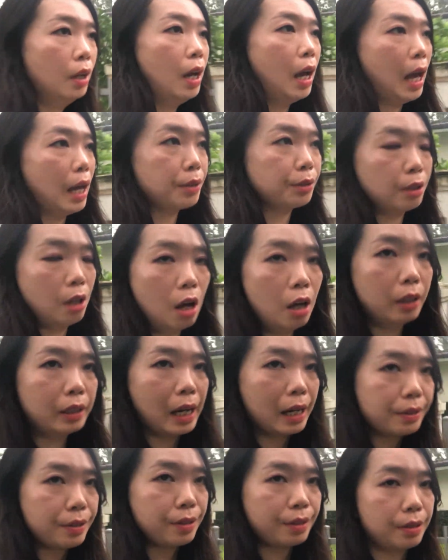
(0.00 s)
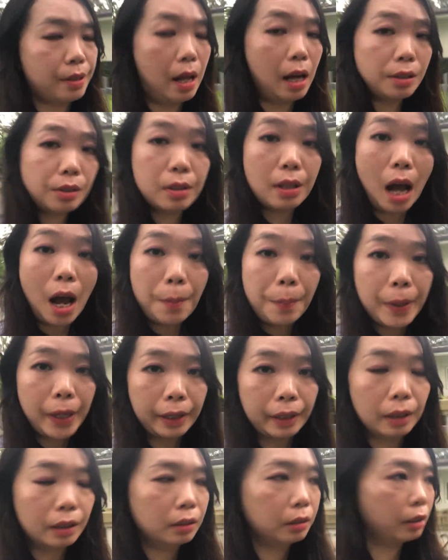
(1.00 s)
As long as it's not
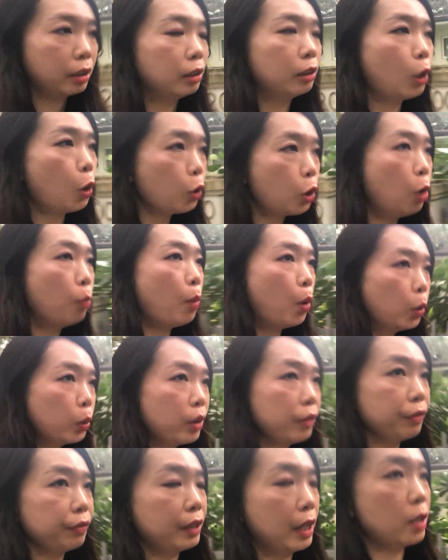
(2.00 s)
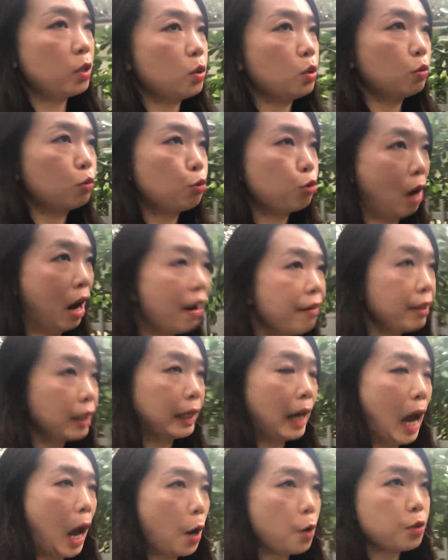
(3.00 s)
stopping, the locomotive that's driving
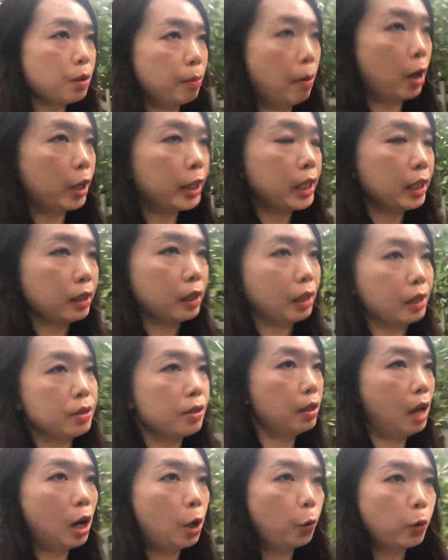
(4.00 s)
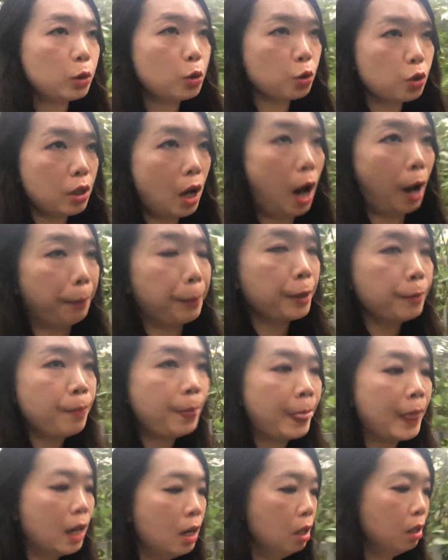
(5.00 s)
the housing market, it's not going to stop.
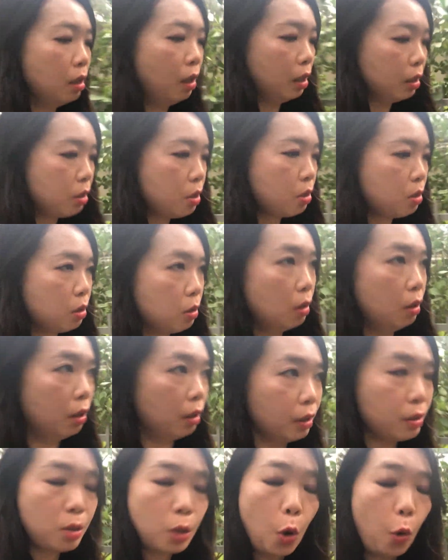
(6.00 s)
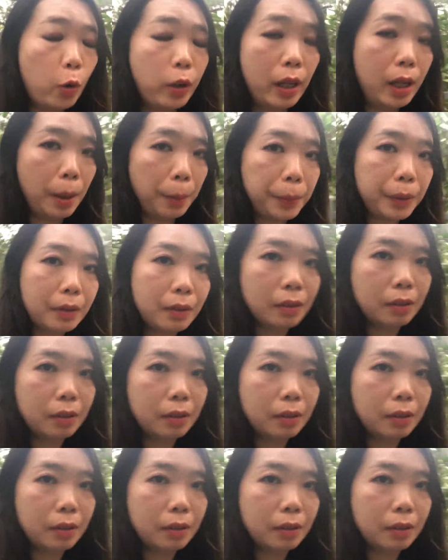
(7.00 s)
It's going up.